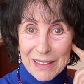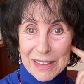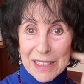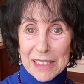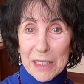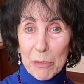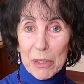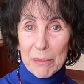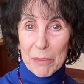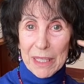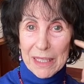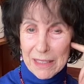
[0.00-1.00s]
So someone,
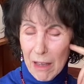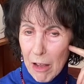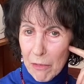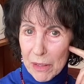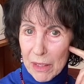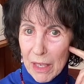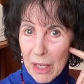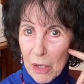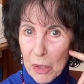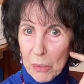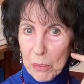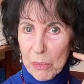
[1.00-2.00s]
because often
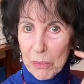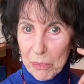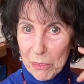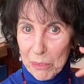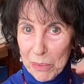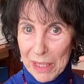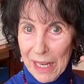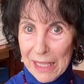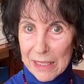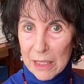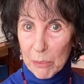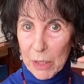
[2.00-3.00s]
we like
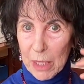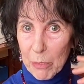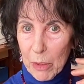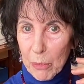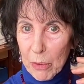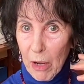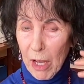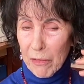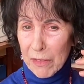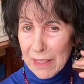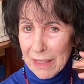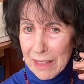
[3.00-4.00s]
somebody, but we're
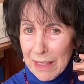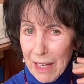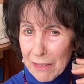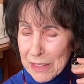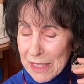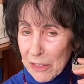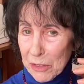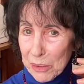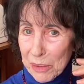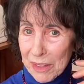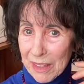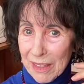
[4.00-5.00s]
off
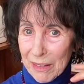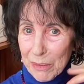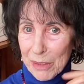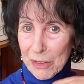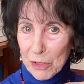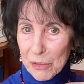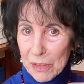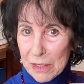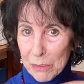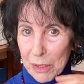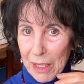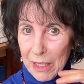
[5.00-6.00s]
center, we're nervous,
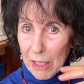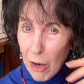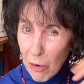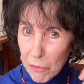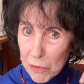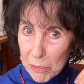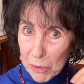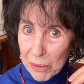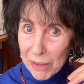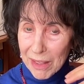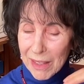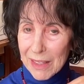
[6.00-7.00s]
we're not comfortable.
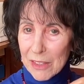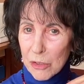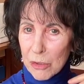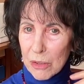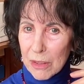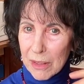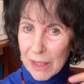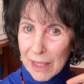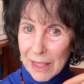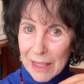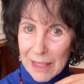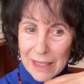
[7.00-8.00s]
So
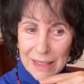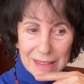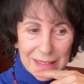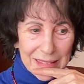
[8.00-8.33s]
uh,